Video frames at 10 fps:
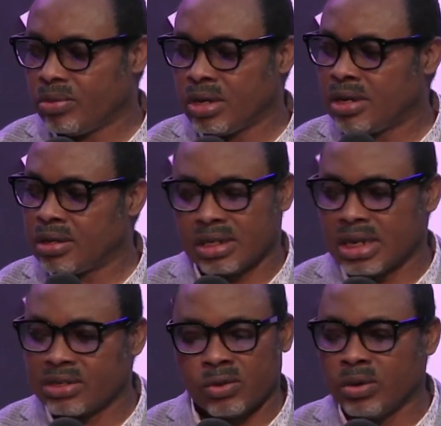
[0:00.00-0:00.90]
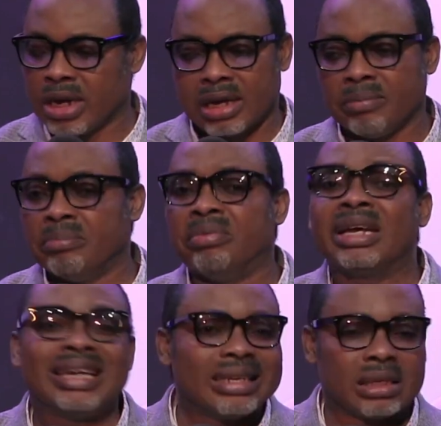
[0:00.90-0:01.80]
You're not. There's no way you can
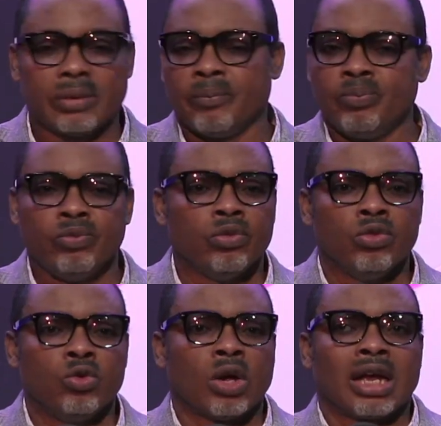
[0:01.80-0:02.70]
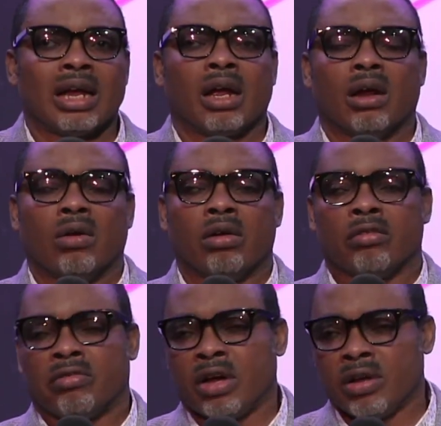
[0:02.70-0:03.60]
break it. You can
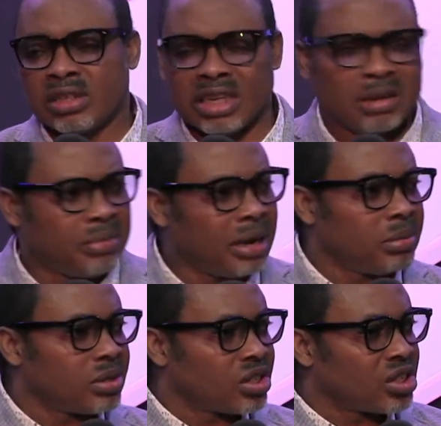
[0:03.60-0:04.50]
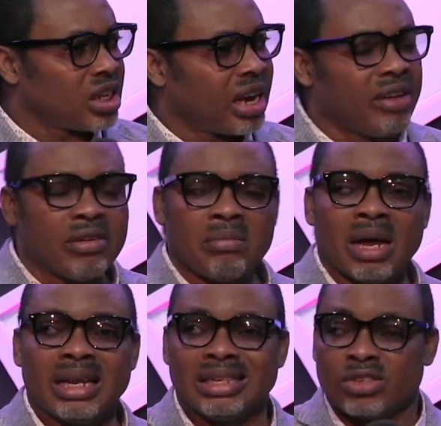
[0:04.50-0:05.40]
glorify yourself. The Bible said every
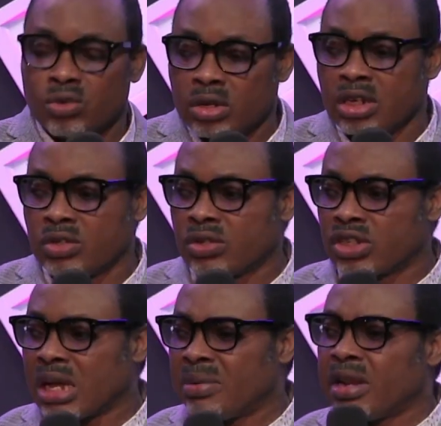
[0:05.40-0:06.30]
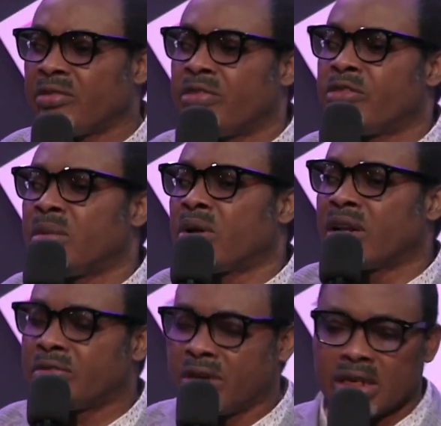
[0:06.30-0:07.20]
man is good in his own sight, but a faithful man
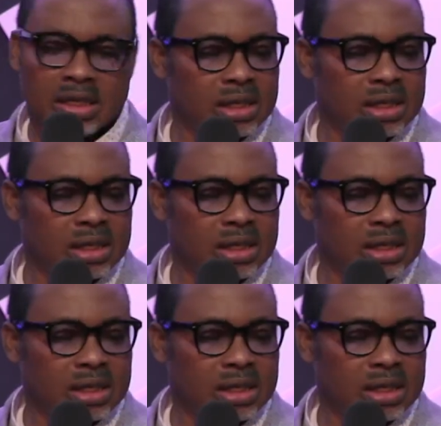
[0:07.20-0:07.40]
can find.